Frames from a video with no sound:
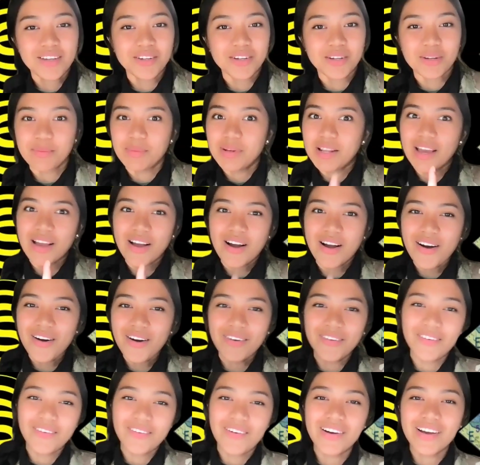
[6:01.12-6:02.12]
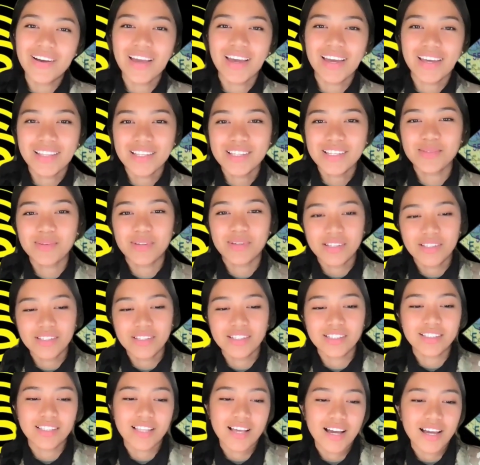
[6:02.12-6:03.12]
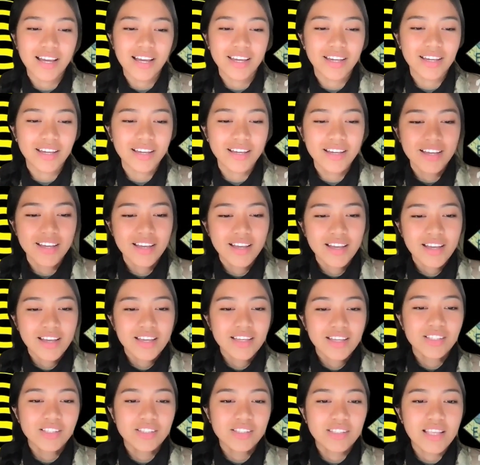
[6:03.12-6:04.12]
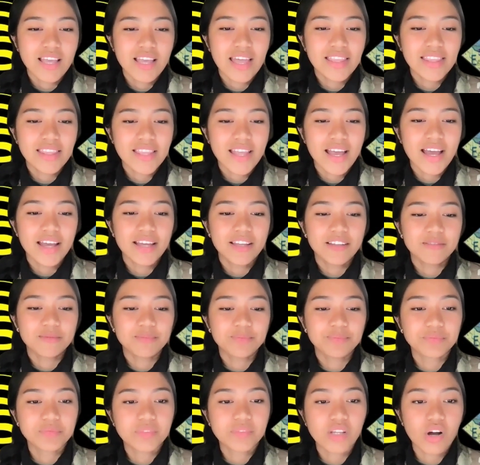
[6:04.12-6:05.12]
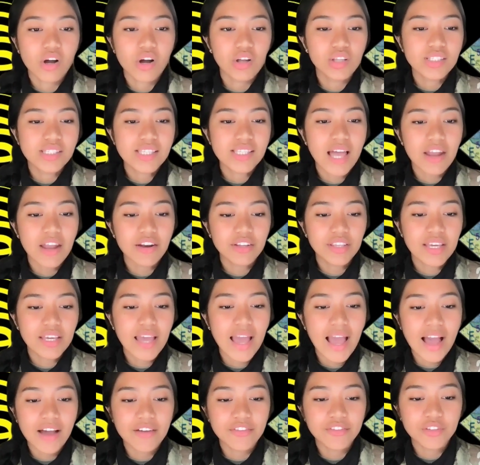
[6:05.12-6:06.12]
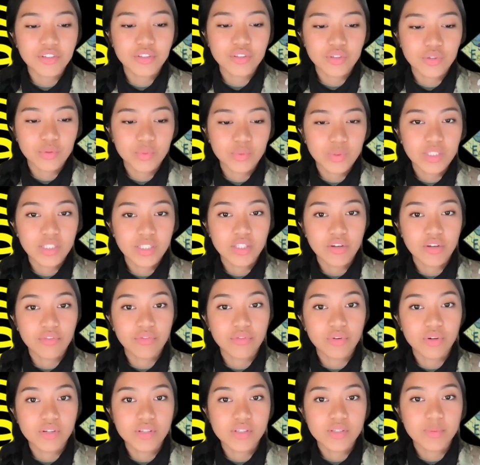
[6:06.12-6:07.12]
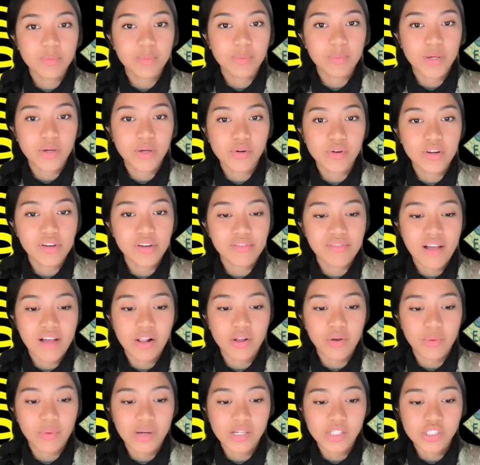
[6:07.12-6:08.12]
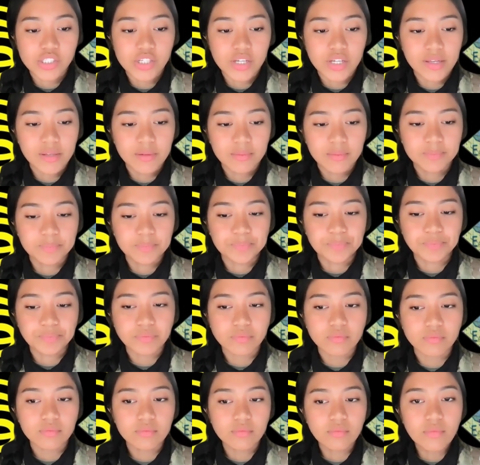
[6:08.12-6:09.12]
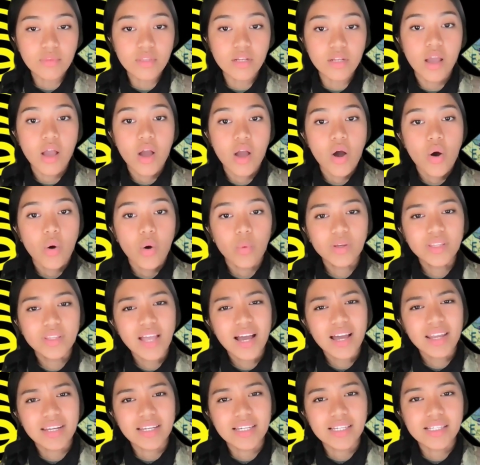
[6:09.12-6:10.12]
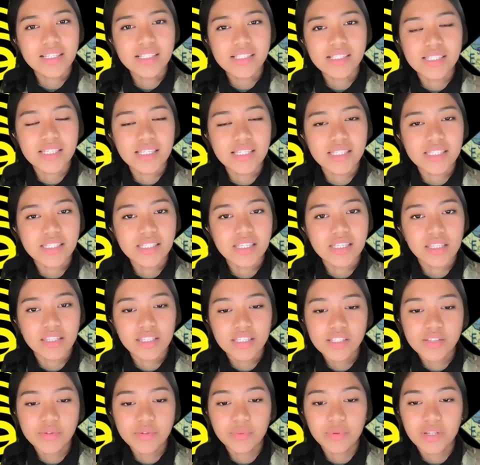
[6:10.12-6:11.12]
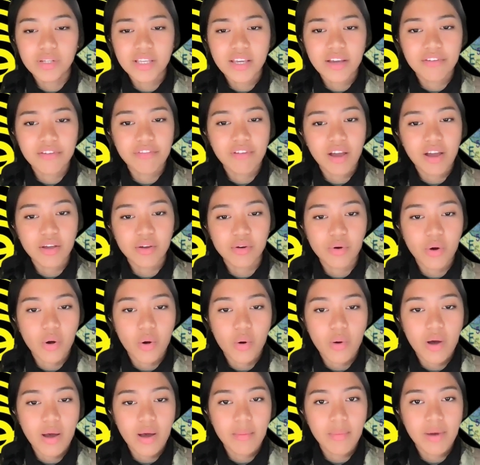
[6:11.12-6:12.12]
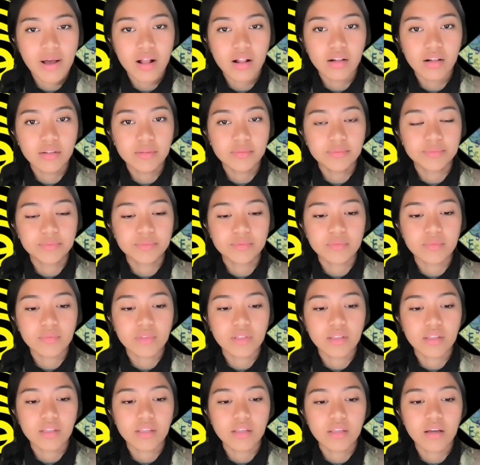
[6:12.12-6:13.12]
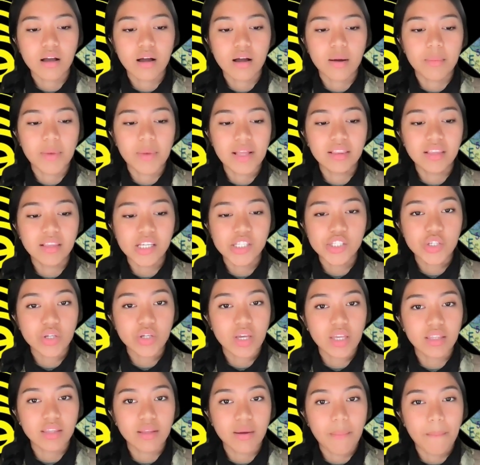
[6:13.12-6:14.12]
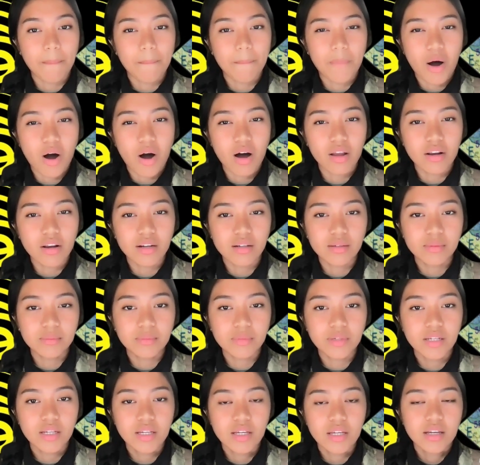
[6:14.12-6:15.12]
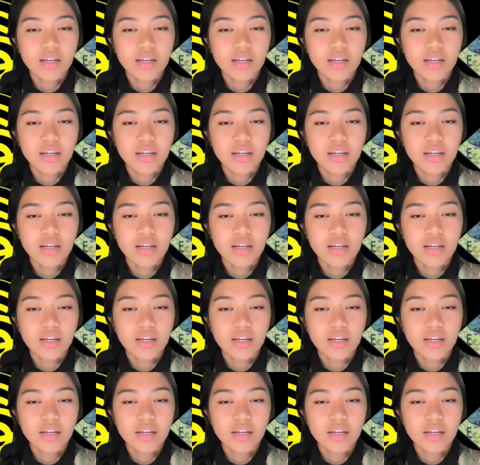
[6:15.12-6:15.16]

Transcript: You're gonna be like, oh, okay, that's what it looked like. And then on Saturday afternoon, we did the first peer evaluation. What that is it doesn't really affect your OML unless you get the bottom